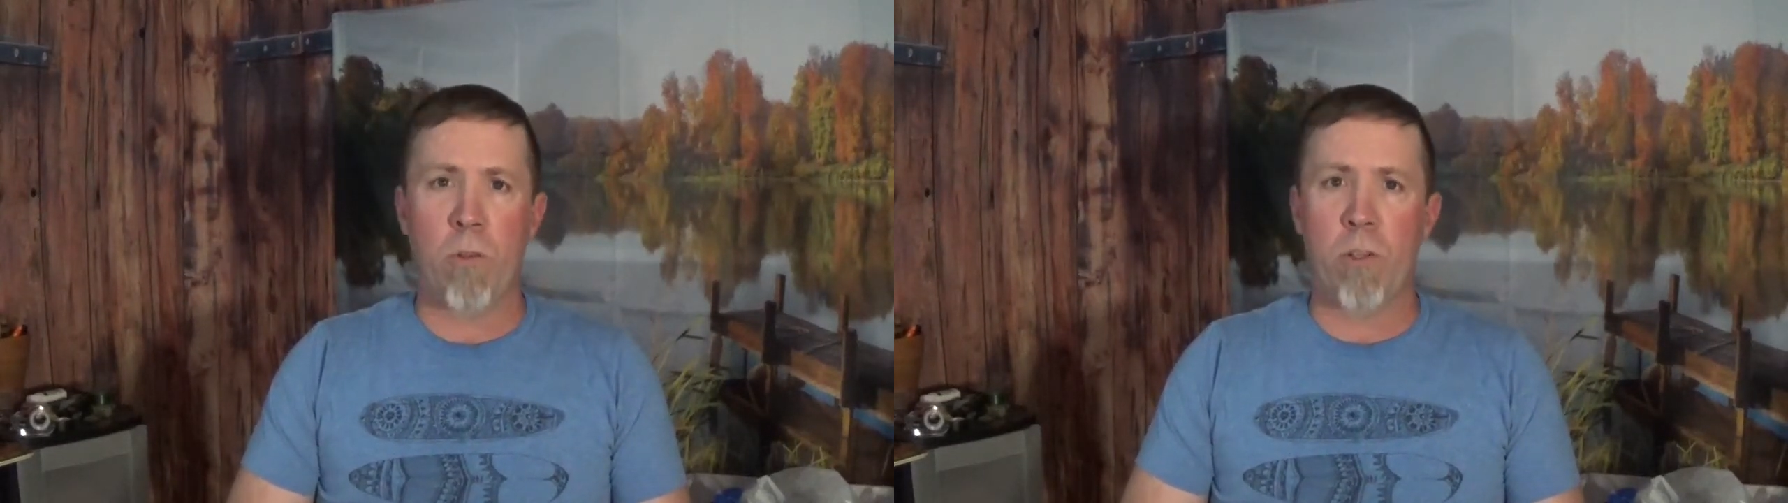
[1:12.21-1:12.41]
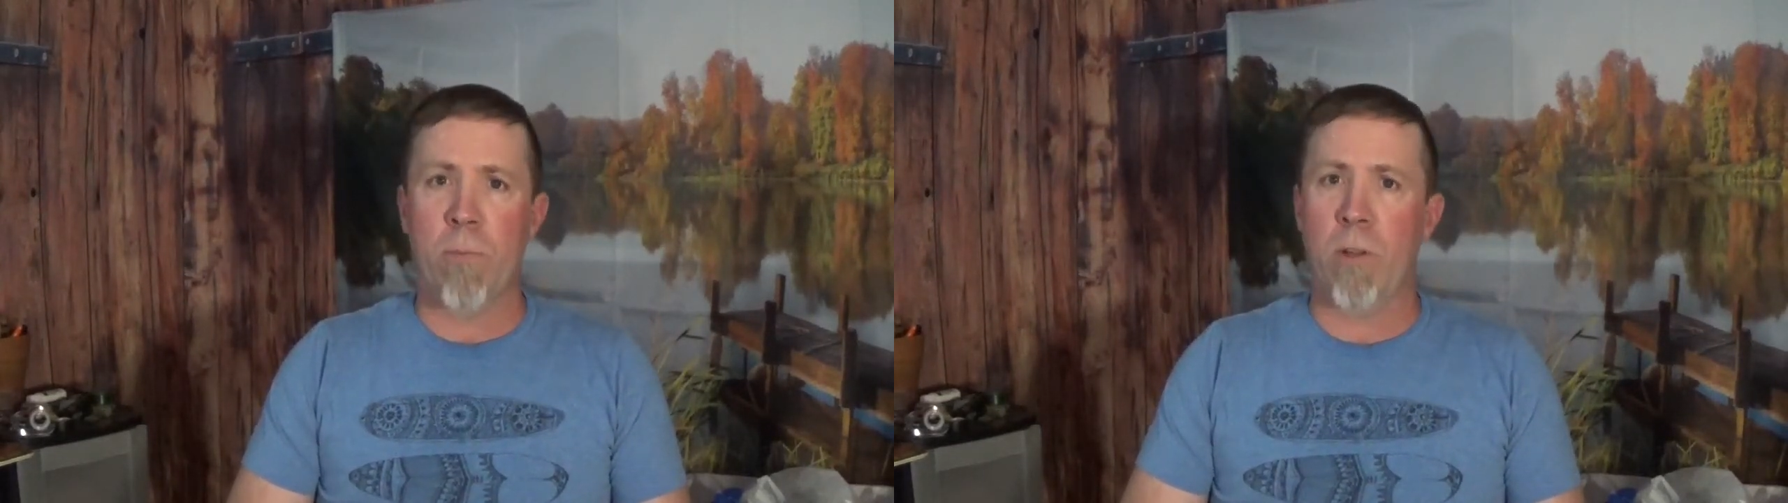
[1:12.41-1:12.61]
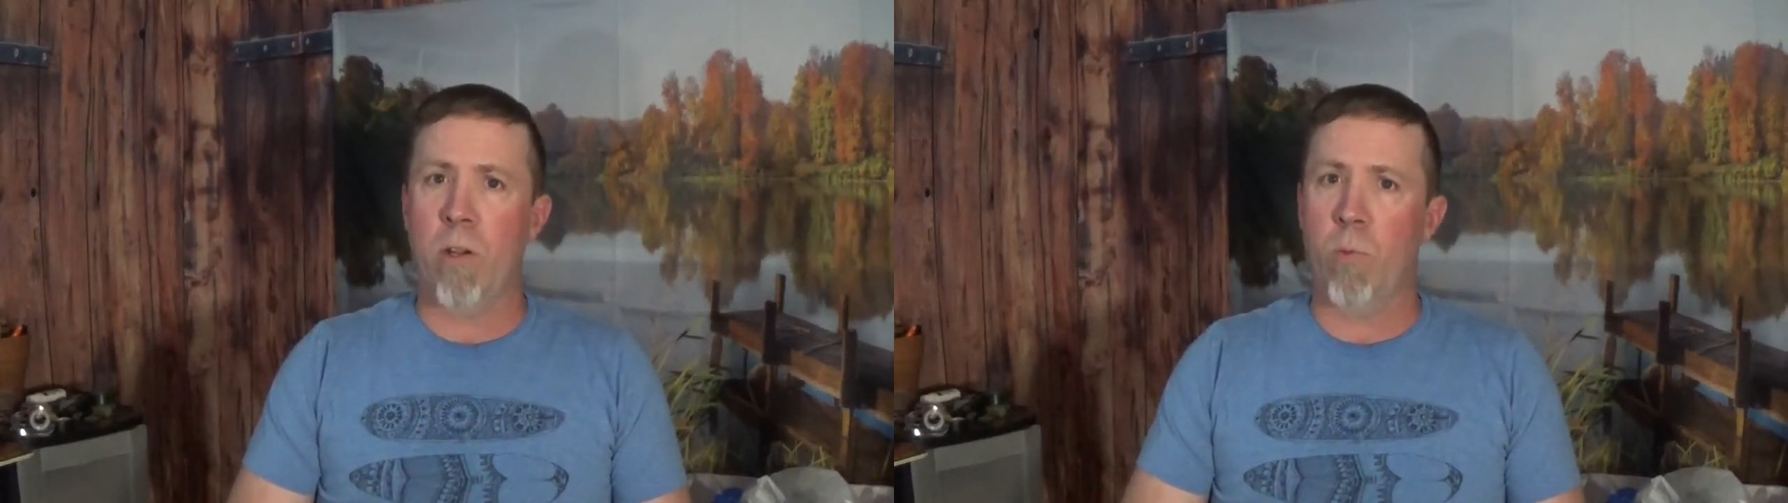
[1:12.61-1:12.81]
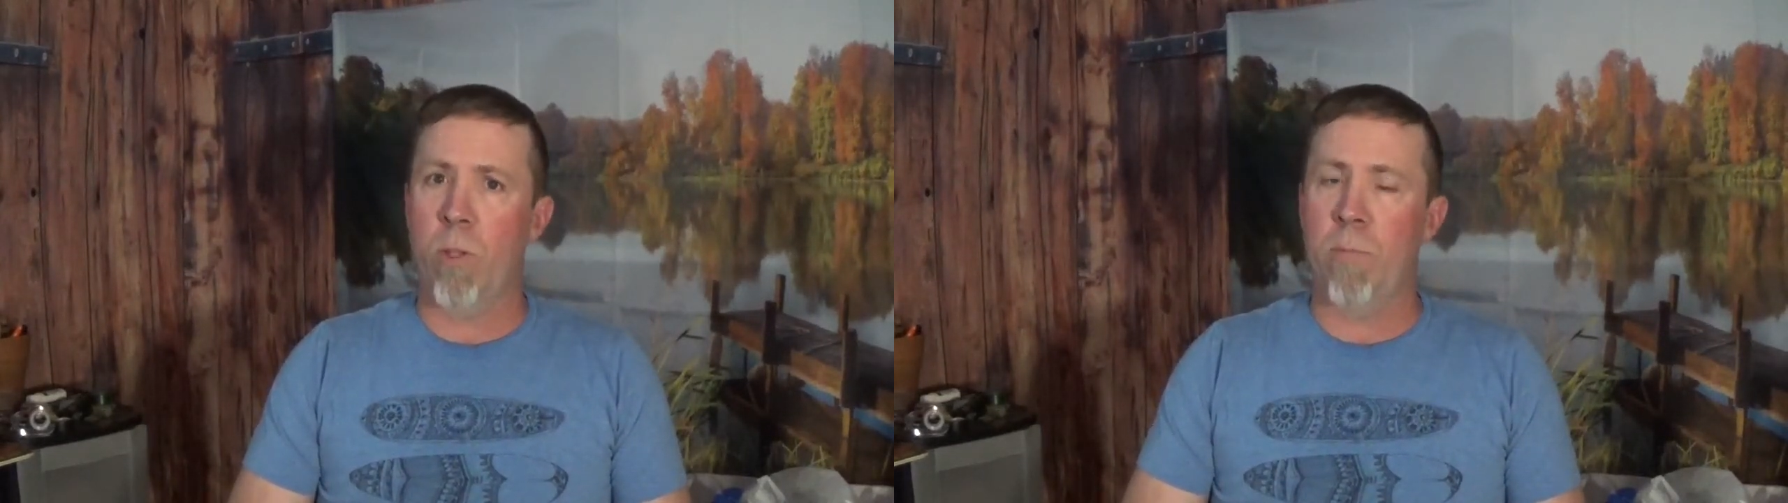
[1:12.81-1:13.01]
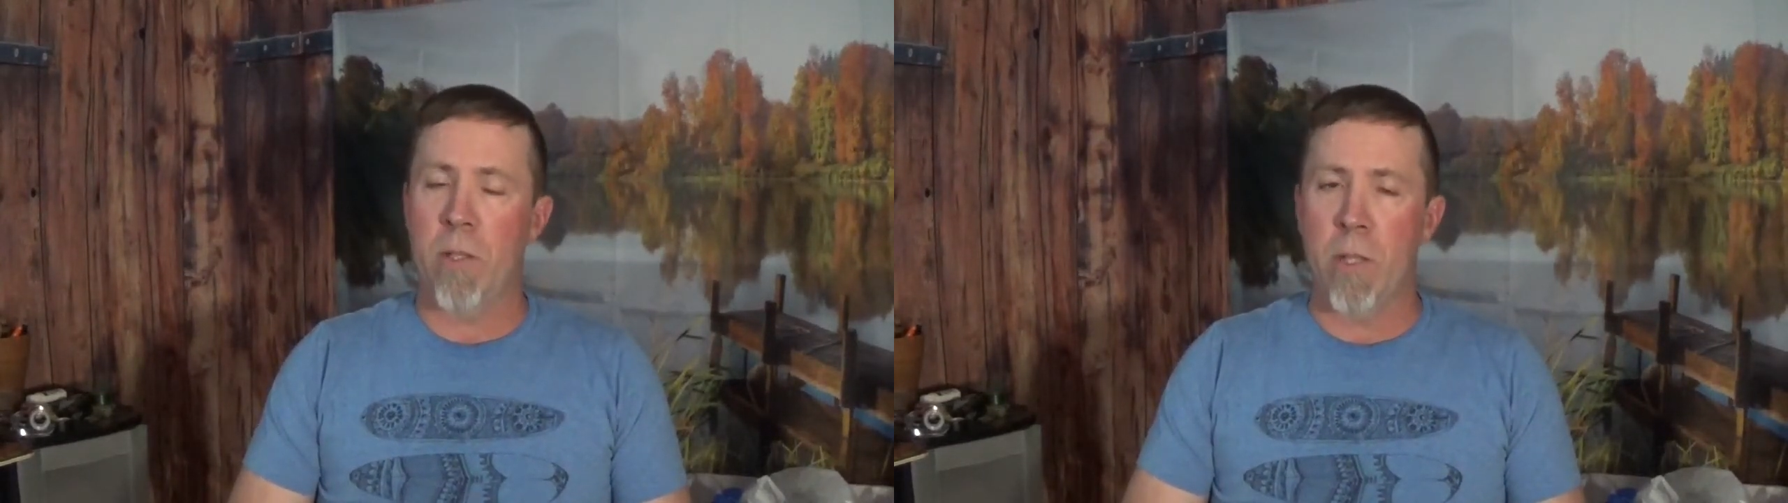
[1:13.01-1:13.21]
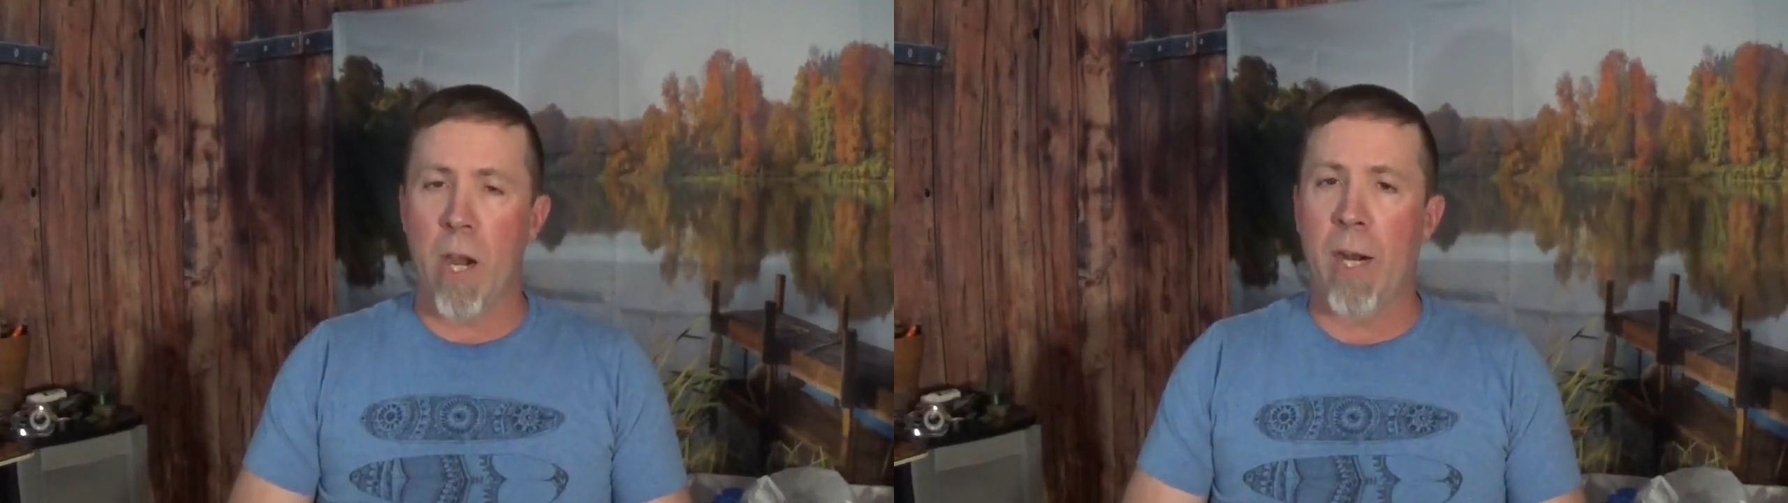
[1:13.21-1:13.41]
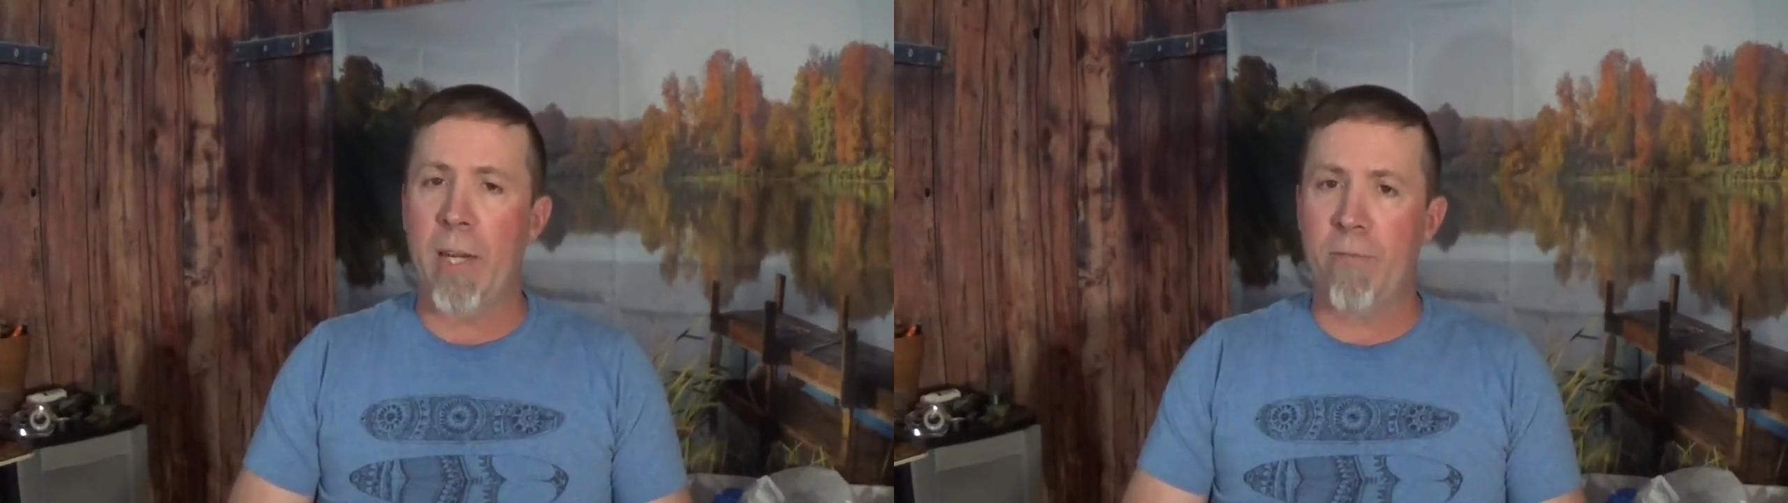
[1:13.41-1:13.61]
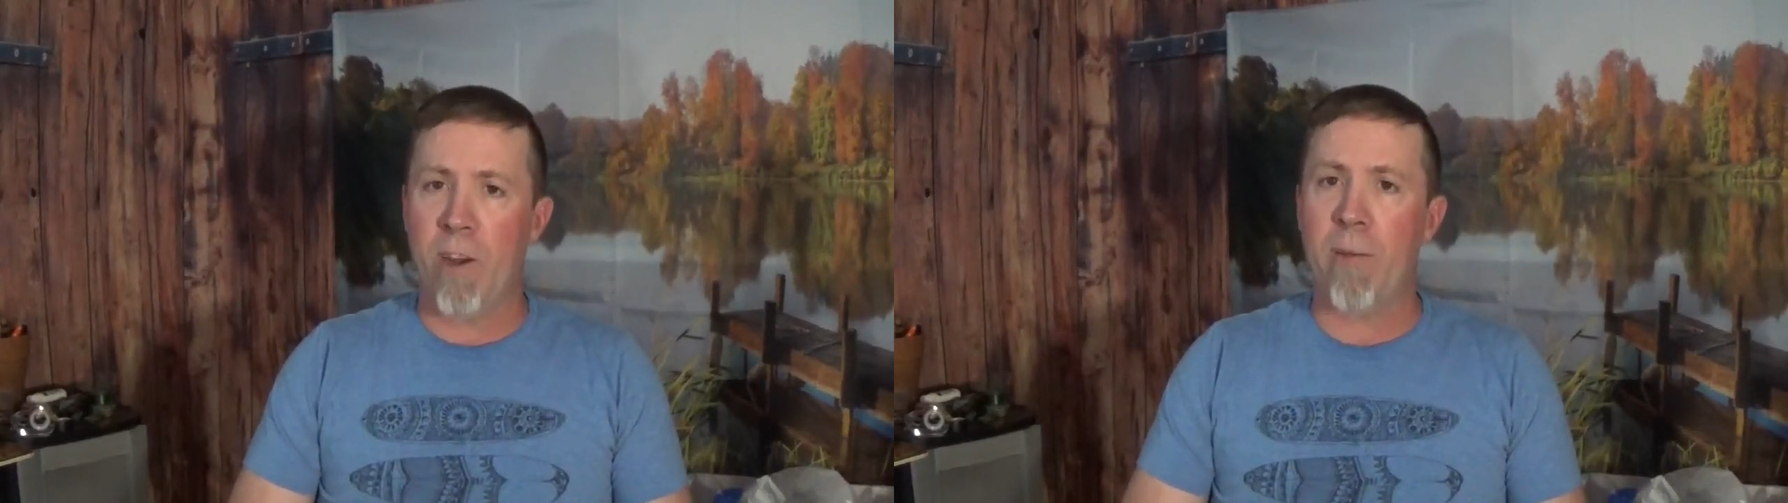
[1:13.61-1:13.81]
I'll do something else with, but
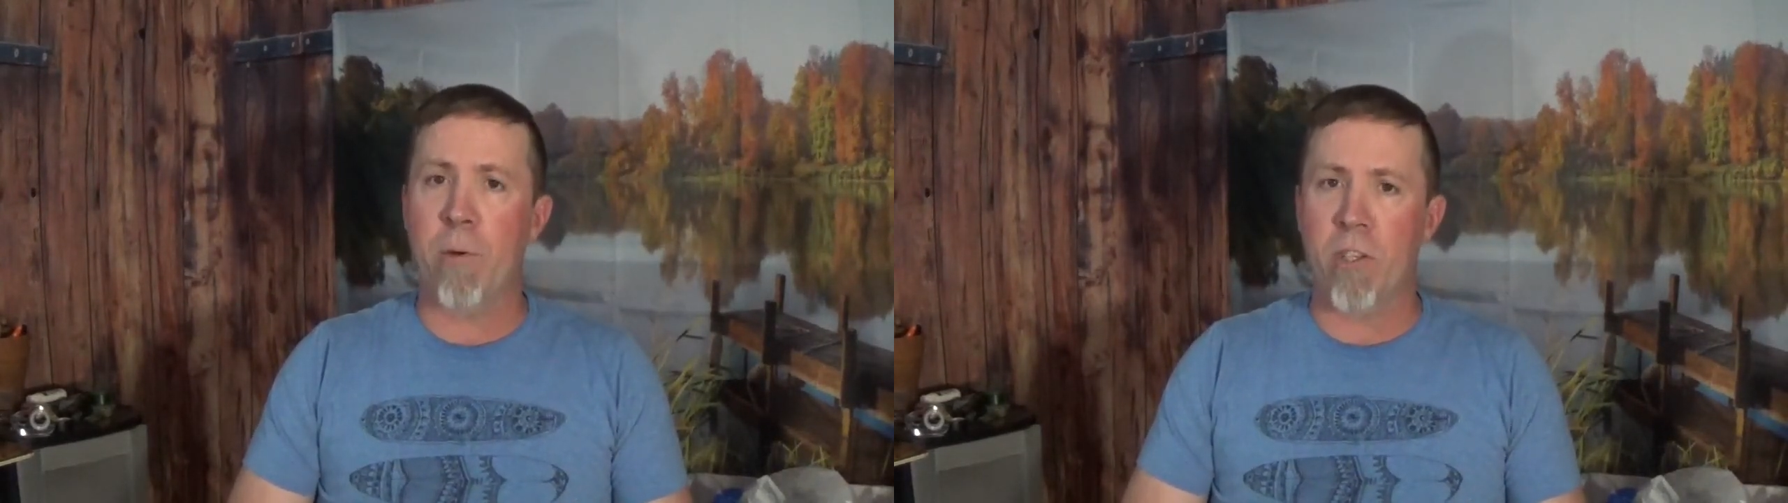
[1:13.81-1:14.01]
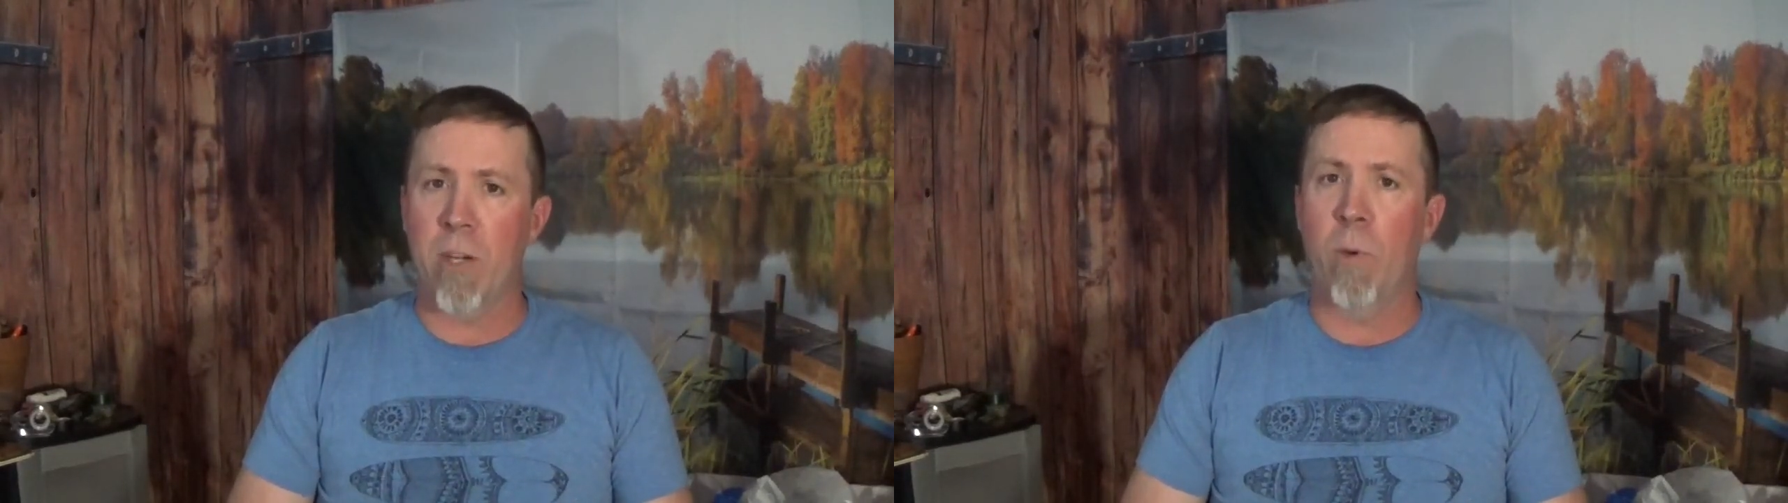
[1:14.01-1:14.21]
95%